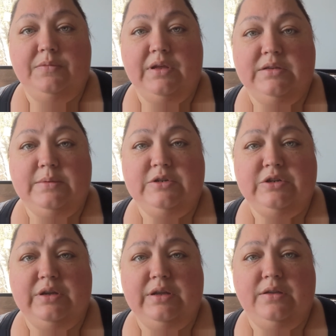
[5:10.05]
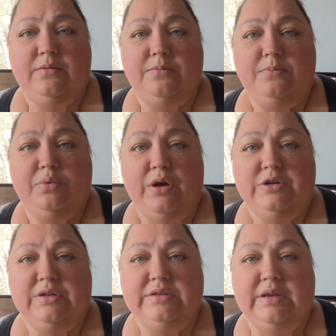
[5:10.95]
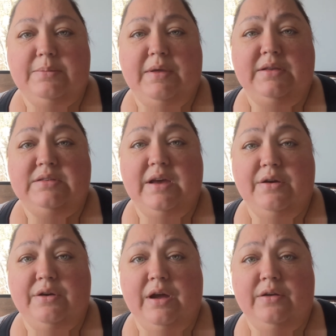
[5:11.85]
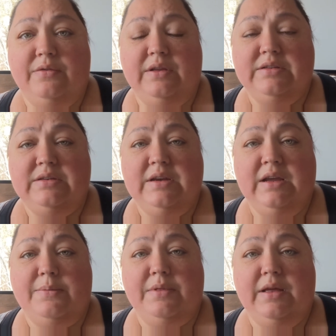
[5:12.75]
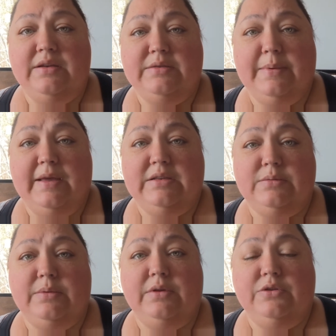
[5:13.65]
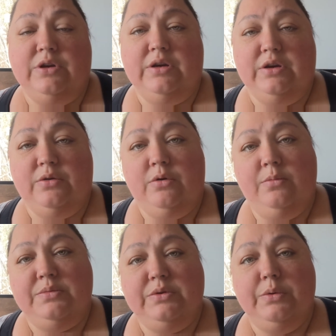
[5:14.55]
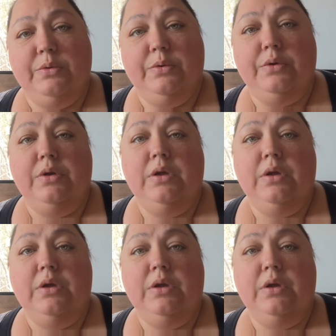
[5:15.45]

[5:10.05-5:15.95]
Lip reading: Especially projects like making sauerkraut and things that take up a lot of space when they're trying to do homeschool.